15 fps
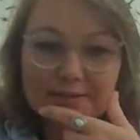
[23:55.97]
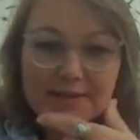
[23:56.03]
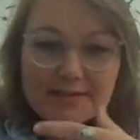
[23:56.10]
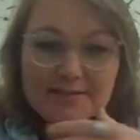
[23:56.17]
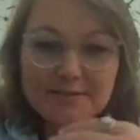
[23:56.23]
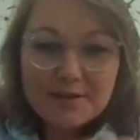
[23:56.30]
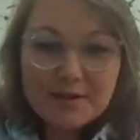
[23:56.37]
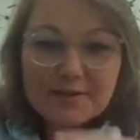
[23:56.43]
So it
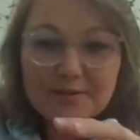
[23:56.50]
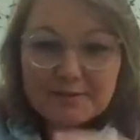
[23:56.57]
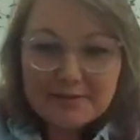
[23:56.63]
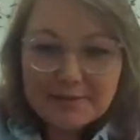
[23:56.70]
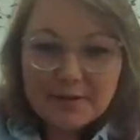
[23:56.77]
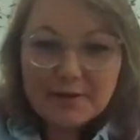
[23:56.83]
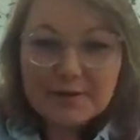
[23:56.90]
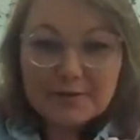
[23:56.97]
gets darker
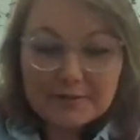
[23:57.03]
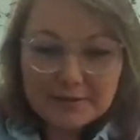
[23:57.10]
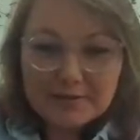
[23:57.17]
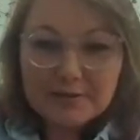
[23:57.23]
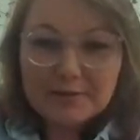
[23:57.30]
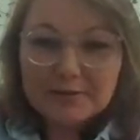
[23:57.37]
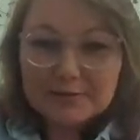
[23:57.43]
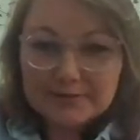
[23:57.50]
and darker
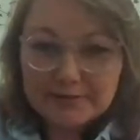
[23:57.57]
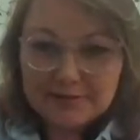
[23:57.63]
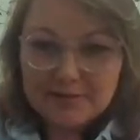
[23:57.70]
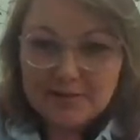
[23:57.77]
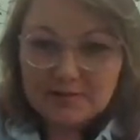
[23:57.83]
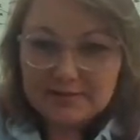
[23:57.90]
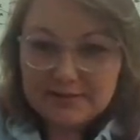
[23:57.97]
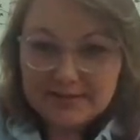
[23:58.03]
and colder
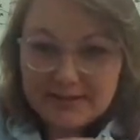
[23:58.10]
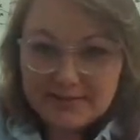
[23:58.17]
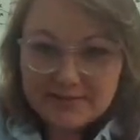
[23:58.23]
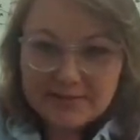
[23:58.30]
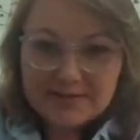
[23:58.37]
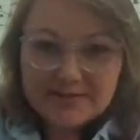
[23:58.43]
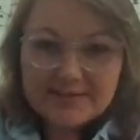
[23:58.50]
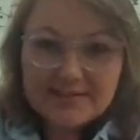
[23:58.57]

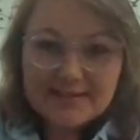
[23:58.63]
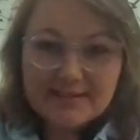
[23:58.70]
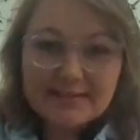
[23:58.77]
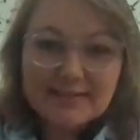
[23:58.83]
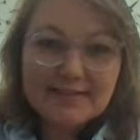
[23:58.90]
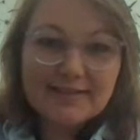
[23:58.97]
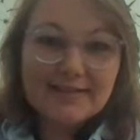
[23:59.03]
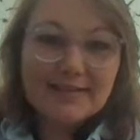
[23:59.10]
as you
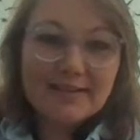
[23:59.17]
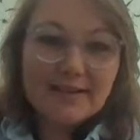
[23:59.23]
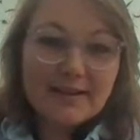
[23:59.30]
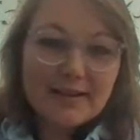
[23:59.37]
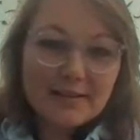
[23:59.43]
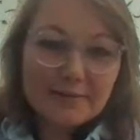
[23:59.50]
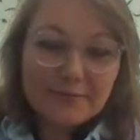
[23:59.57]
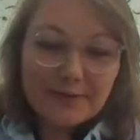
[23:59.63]
descend.
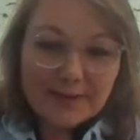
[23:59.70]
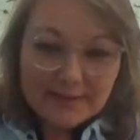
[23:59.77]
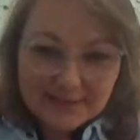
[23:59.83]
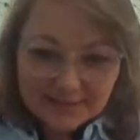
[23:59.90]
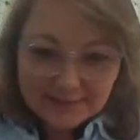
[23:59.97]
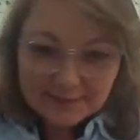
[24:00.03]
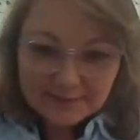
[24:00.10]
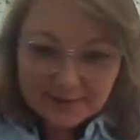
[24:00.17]

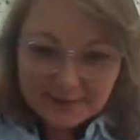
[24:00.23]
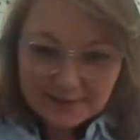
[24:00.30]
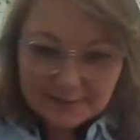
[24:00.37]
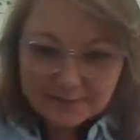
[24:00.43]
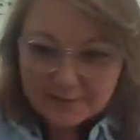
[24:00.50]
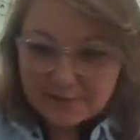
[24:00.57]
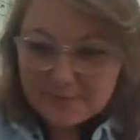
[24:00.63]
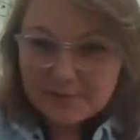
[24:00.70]
Finally, you're
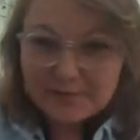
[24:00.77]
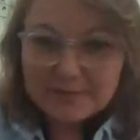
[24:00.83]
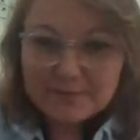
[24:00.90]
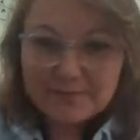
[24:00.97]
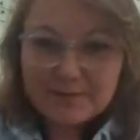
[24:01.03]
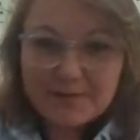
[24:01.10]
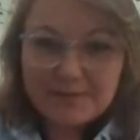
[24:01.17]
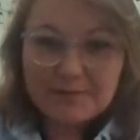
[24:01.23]
kind of on the
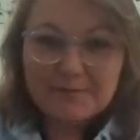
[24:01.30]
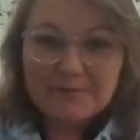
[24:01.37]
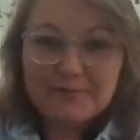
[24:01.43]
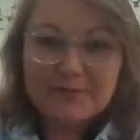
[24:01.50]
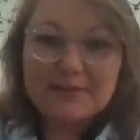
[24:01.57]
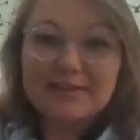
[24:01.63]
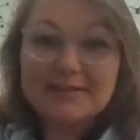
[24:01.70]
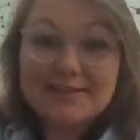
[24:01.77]
bottom when you
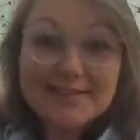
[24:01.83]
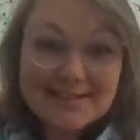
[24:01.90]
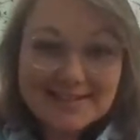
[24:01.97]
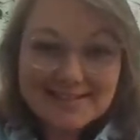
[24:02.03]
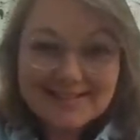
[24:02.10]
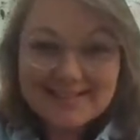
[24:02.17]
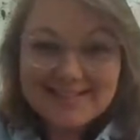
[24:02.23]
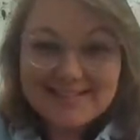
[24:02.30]
feel it.
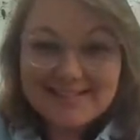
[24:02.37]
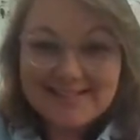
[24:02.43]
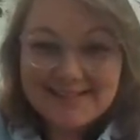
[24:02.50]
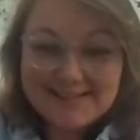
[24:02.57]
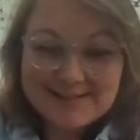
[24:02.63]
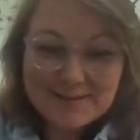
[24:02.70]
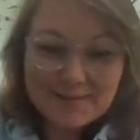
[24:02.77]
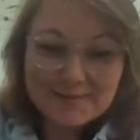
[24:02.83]

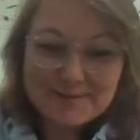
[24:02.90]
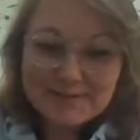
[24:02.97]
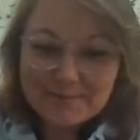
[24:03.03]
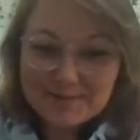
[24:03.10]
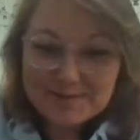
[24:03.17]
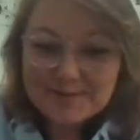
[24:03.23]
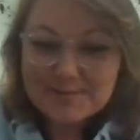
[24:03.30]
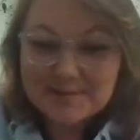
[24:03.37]
It's not always
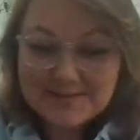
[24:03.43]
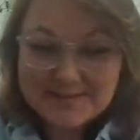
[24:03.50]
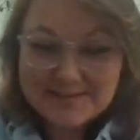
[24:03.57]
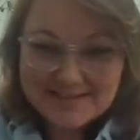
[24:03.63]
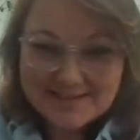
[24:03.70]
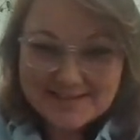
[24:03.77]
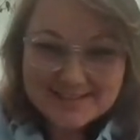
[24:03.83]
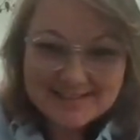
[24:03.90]
possible
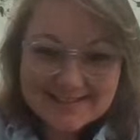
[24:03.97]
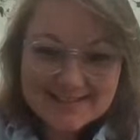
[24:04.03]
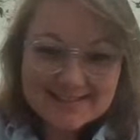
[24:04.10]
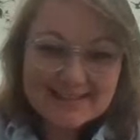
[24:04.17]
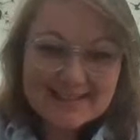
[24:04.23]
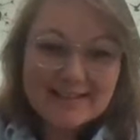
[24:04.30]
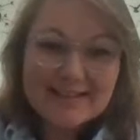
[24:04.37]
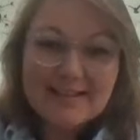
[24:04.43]
to it.
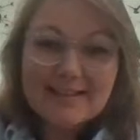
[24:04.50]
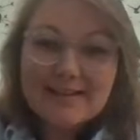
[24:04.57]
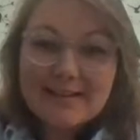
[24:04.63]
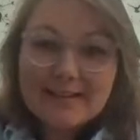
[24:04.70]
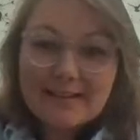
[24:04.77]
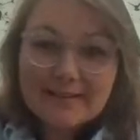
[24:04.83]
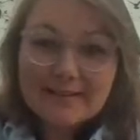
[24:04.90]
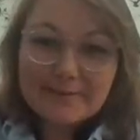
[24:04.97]

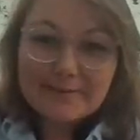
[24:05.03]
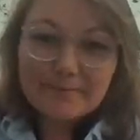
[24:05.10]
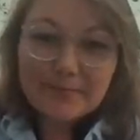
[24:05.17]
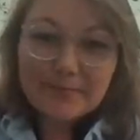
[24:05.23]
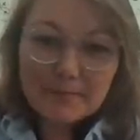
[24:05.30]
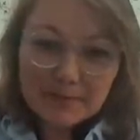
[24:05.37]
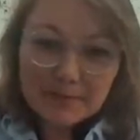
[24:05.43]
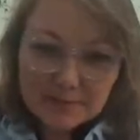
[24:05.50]

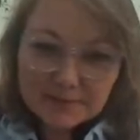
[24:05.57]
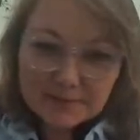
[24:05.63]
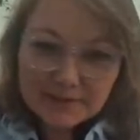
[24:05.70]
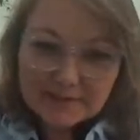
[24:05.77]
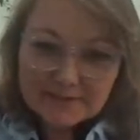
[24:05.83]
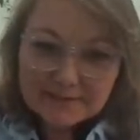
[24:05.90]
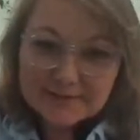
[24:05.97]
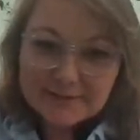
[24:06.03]
We look
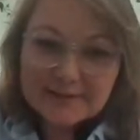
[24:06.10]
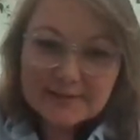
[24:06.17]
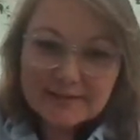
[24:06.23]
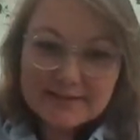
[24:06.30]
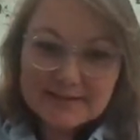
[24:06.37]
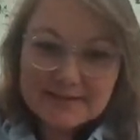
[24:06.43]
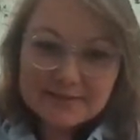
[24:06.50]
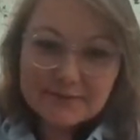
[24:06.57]
around,
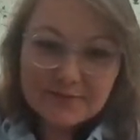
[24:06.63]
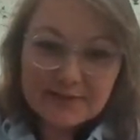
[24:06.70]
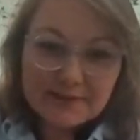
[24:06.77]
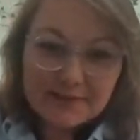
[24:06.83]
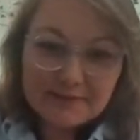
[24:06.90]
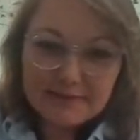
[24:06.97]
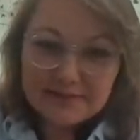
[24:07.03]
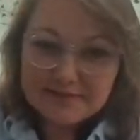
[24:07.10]
identify
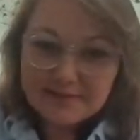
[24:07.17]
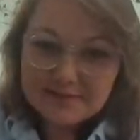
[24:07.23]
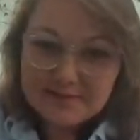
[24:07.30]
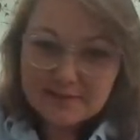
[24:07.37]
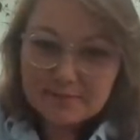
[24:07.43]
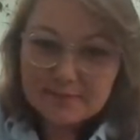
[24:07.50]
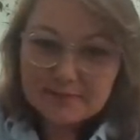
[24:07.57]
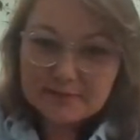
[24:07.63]
an area to
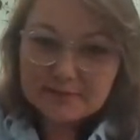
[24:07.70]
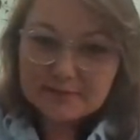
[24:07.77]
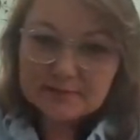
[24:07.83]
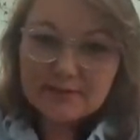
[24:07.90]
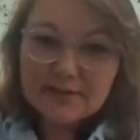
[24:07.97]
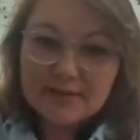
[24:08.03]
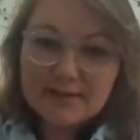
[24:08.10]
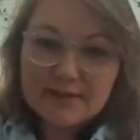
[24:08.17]
sample,
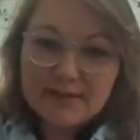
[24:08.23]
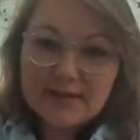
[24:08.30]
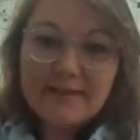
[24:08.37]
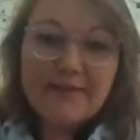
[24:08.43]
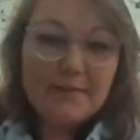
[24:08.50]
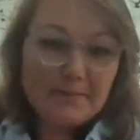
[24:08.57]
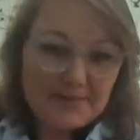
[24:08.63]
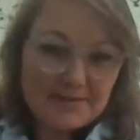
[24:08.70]

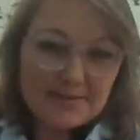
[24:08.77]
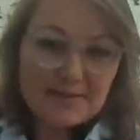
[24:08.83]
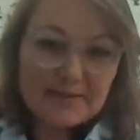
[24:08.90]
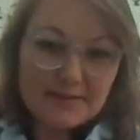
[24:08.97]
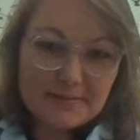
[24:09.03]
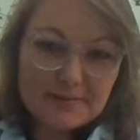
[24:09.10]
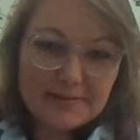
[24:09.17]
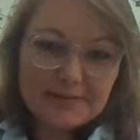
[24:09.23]
and then we
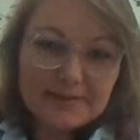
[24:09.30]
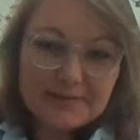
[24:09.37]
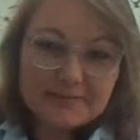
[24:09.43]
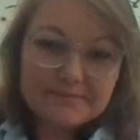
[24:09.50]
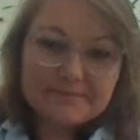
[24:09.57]
start our work.